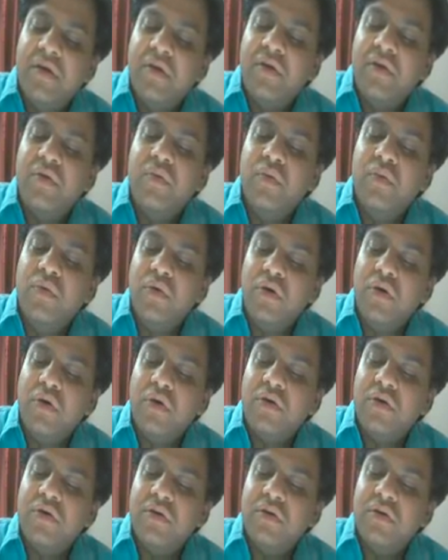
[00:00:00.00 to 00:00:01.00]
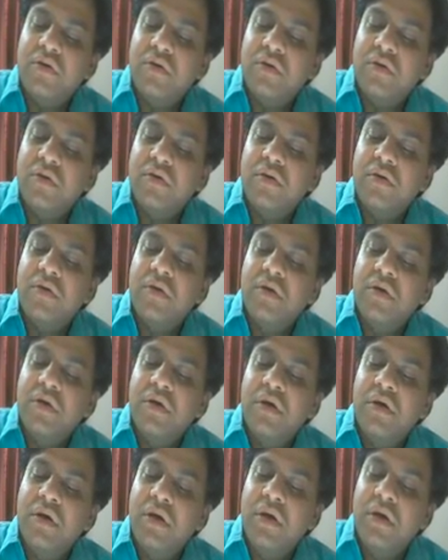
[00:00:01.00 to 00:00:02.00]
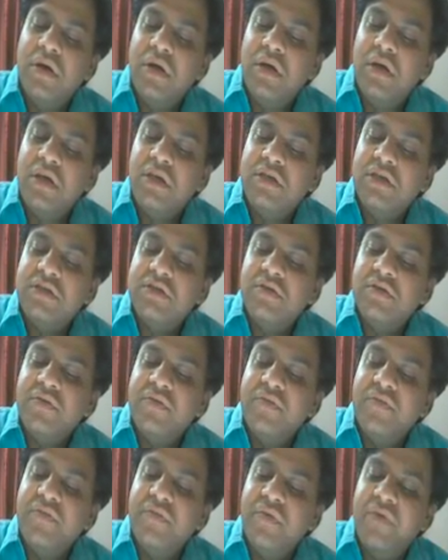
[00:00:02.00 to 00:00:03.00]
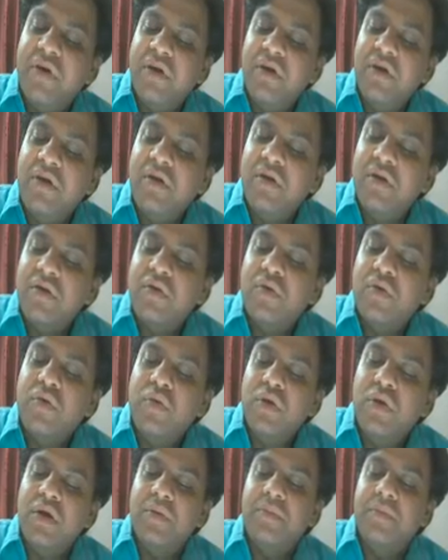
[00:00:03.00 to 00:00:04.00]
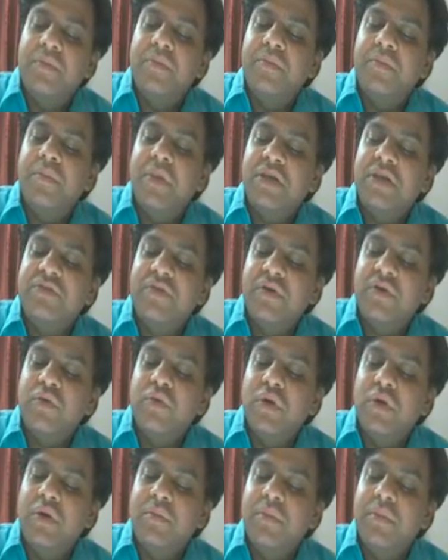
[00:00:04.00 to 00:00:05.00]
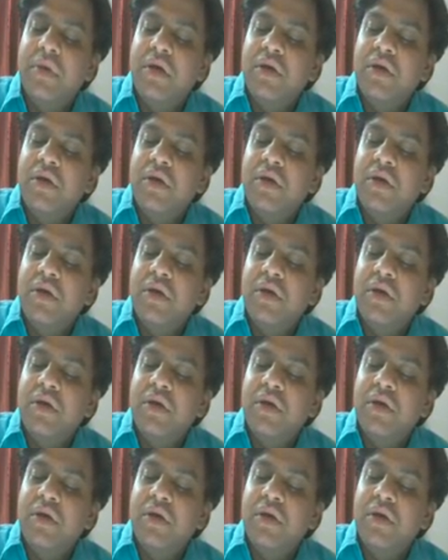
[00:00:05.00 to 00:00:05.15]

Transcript: Q naught is 1 coulomb, +1 coulomb.